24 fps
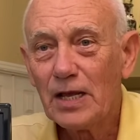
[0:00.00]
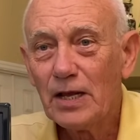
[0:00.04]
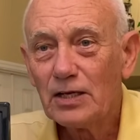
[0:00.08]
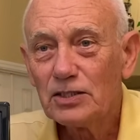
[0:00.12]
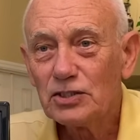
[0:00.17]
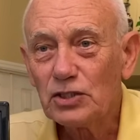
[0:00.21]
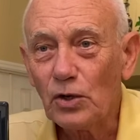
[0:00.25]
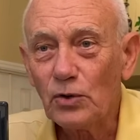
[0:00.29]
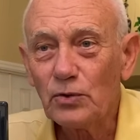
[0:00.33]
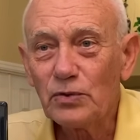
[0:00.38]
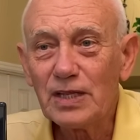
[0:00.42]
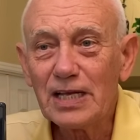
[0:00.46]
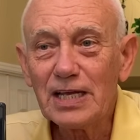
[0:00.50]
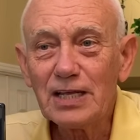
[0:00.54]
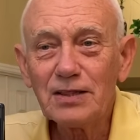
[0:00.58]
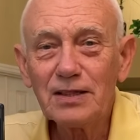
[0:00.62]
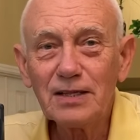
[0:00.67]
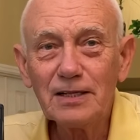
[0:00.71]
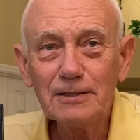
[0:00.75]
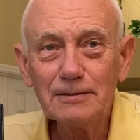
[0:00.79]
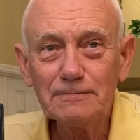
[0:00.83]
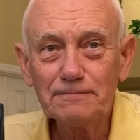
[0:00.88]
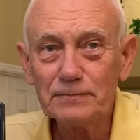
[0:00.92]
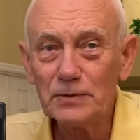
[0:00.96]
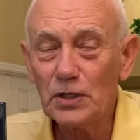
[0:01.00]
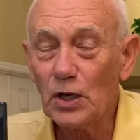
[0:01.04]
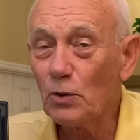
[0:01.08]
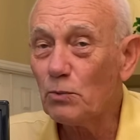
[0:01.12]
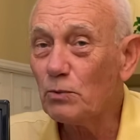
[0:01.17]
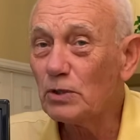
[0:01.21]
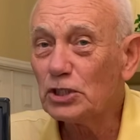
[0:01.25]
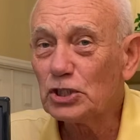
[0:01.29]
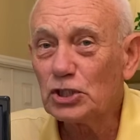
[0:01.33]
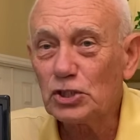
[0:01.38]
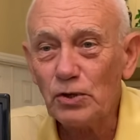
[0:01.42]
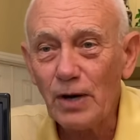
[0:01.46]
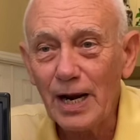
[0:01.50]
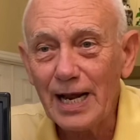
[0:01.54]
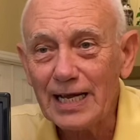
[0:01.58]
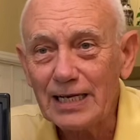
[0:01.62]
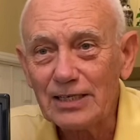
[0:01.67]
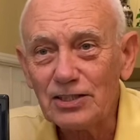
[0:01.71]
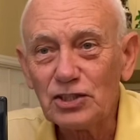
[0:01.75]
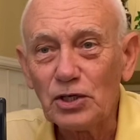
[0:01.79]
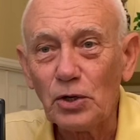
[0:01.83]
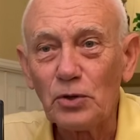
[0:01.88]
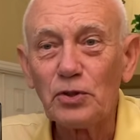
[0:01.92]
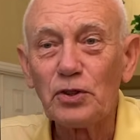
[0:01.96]
So then, no
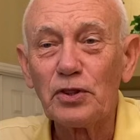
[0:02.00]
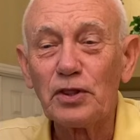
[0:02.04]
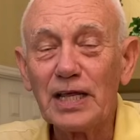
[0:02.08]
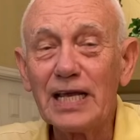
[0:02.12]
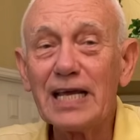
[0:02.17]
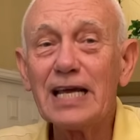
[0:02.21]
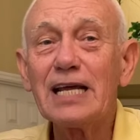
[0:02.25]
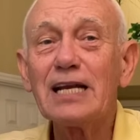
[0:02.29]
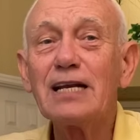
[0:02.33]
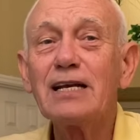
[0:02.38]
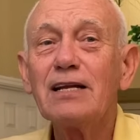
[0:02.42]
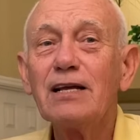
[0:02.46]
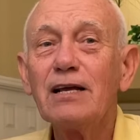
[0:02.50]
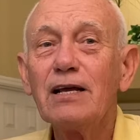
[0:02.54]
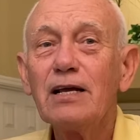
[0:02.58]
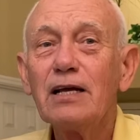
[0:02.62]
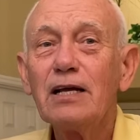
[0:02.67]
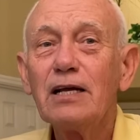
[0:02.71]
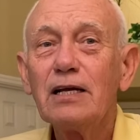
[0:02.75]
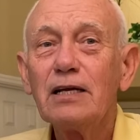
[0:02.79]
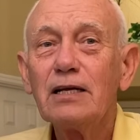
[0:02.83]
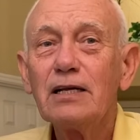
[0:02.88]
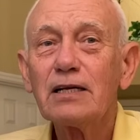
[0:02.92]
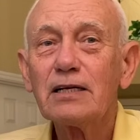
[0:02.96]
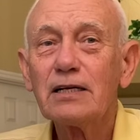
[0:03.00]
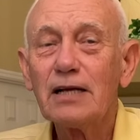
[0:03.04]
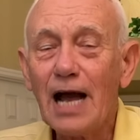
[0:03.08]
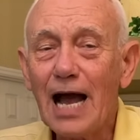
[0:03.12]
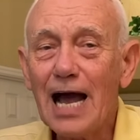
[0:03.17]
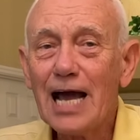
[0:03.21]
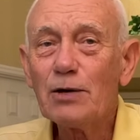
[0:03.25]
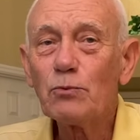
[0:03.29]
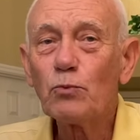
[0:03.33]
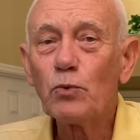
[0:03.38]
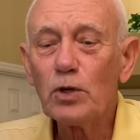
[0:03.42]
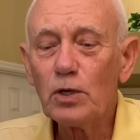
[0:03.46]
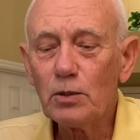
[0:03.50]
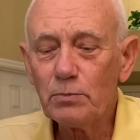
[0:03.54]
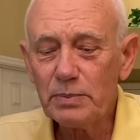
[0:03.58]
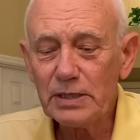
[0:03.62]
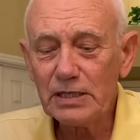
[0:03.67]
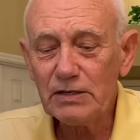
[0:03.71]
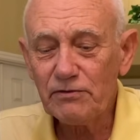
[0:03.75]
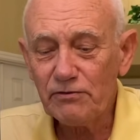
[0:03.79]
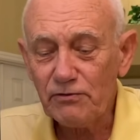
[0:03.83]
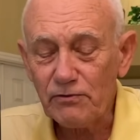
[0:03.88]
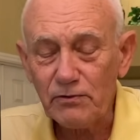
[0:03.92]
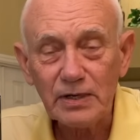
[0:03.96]
restraint. So then God will
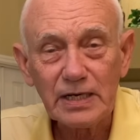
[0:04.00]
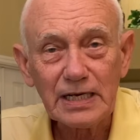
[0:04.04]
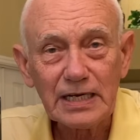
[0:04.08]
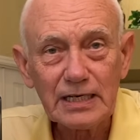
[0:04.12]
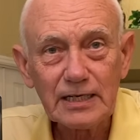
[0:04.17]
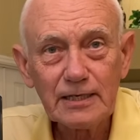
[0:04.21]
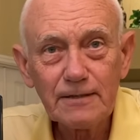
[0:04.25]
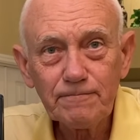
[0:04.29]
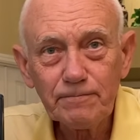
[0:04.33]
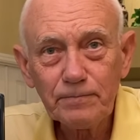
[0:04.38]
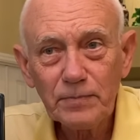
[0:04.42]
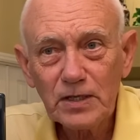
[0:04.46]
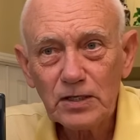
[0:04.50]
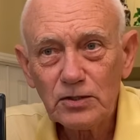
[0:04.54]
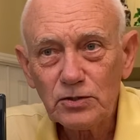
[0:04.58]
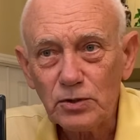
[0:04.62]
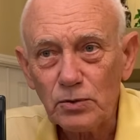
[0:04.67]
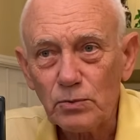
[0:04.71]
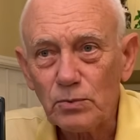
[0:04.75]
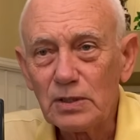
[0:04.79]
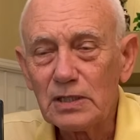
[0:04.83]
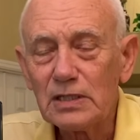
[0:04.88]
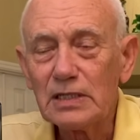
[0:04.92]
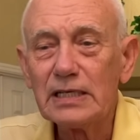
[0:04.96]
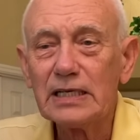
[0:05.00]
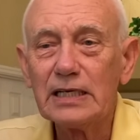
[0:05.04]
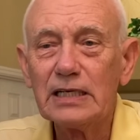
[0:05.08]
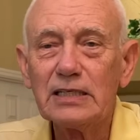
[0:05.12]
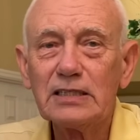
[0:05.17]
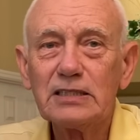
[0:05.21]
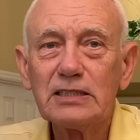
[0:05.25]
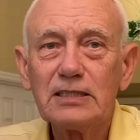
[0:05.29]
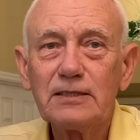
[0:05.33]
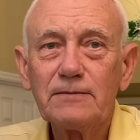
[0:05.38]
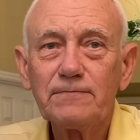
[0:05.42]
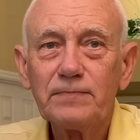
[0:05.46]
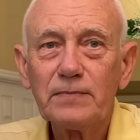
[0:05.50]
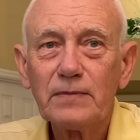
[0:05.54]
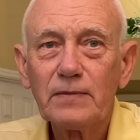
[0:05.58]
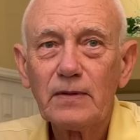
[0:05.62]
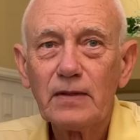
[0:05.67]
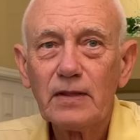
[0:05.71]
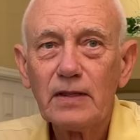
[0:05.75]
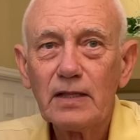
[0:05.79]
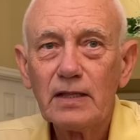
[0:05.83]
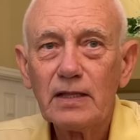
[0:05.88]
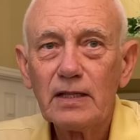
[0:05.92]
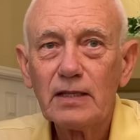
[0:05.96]
be freed to release
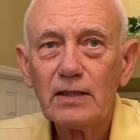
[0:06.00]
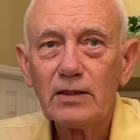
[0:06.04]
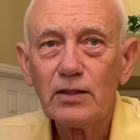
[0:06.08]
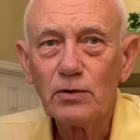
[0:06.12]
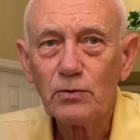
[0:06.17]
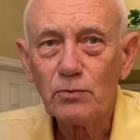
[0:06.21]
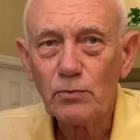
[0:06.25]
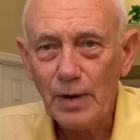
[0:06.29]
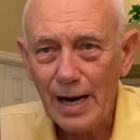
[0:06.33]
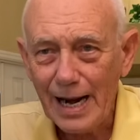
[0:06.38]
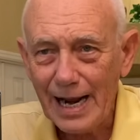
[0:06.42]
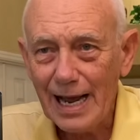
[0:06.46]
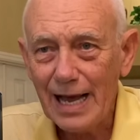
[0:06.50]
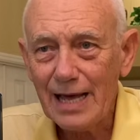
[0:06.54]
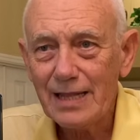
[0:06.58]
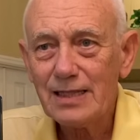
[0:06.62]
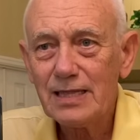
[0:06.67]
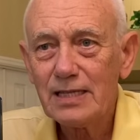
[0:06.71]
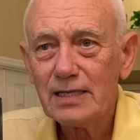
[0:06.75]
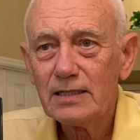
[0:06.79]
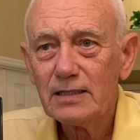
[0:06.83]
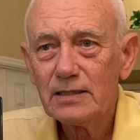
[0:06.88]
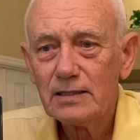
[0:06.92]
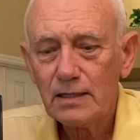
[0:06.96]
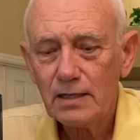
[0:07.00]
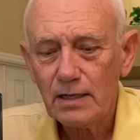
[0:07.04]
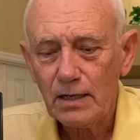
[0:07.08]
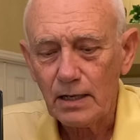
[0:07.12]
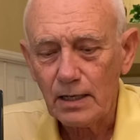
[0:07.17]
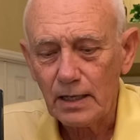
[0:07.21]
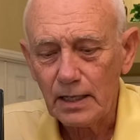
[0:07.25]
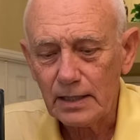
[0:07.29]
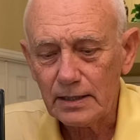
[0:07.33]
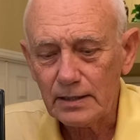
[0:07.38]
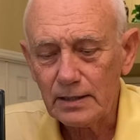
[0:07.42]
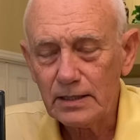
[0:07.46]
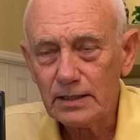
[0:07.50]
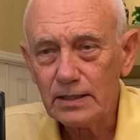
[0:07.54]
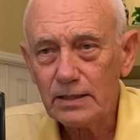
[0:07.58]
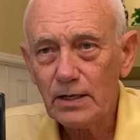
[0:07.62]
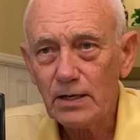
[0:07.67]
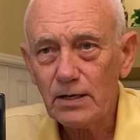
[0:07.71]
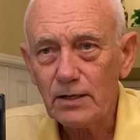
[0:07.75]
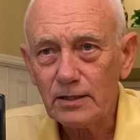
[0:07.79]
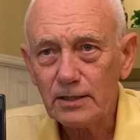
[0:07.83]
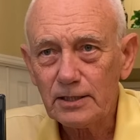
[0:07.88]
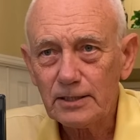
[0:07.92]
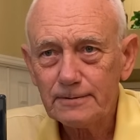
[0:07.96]
the wrath on the
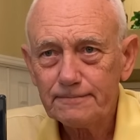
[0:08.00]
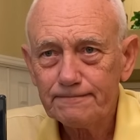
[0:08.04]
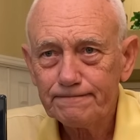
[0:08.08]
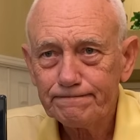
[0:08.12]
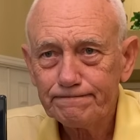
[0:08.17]
earth.